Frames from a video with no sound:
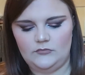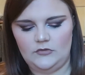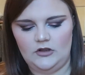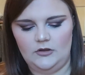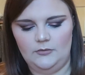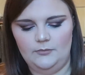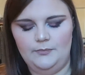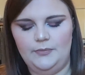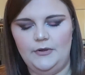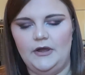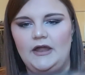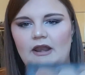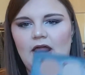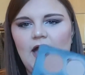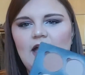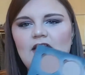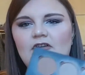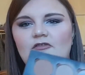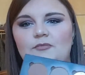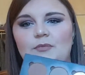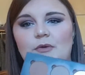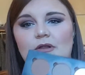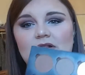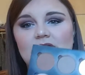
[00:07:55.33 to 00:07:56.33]
But
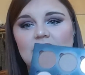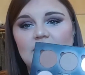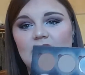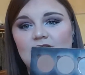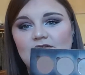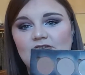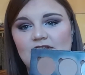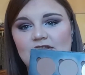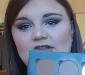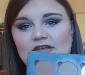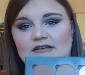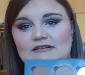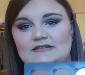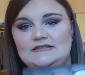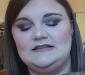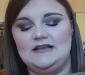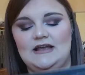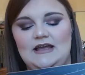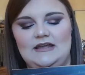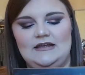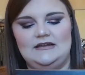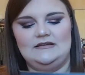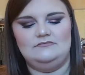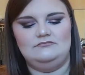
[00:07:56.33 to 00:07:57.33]
I've been loving this.
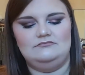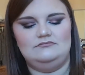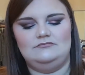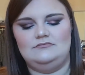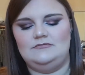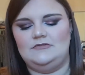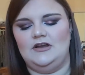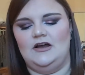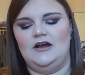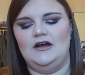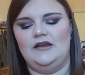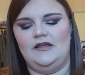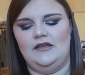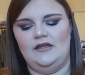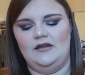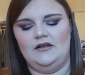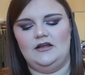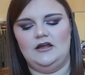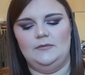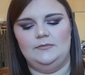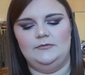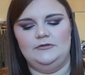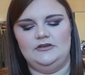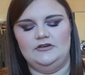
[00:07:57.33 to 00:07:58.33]
I got it a
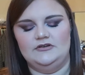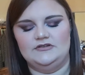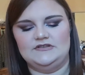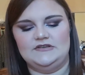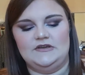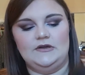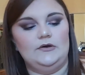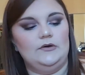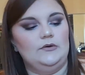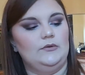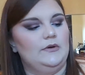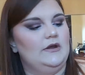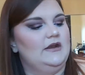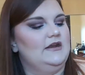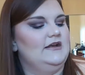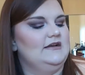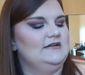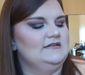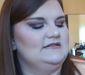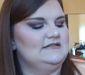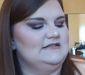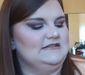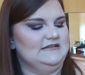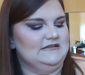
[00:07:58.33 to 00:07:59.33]
couple years ago and I
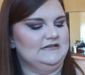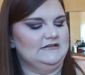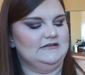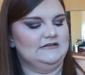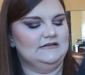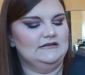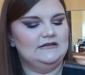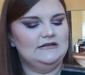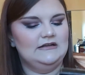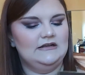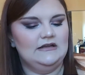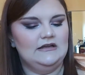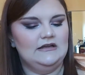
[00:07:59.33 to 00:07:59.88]
still